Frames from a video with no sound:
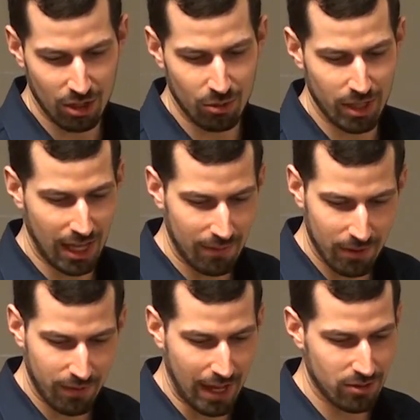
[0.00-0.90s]
We have the
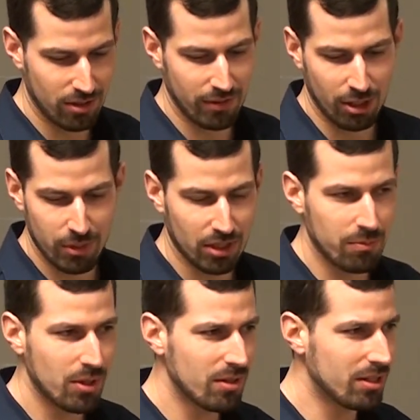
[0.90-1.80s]
faster development
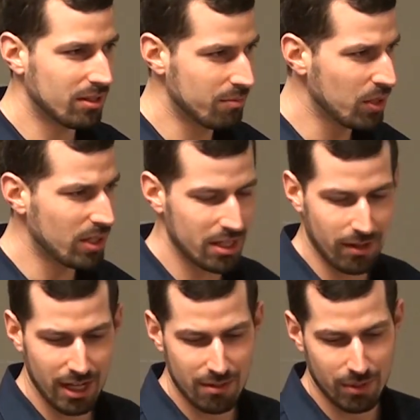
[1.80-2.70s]
community,
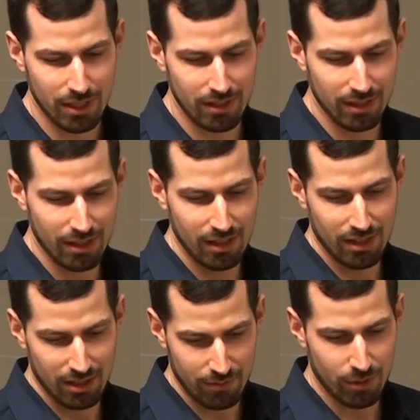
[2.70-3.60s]
great, but
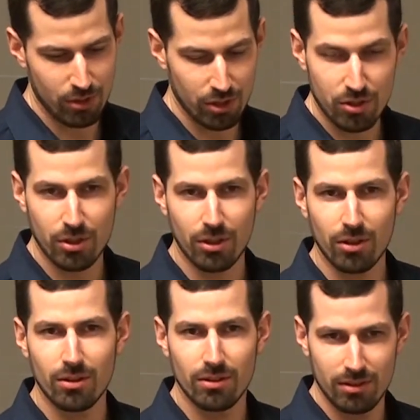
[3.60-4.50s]
the version
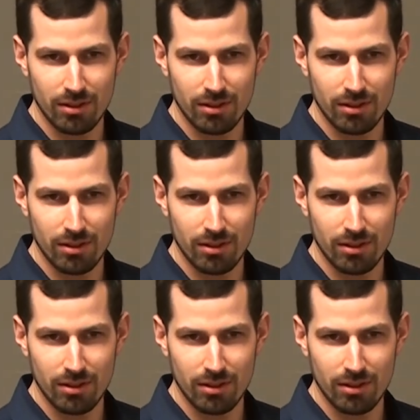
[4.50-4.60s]
control,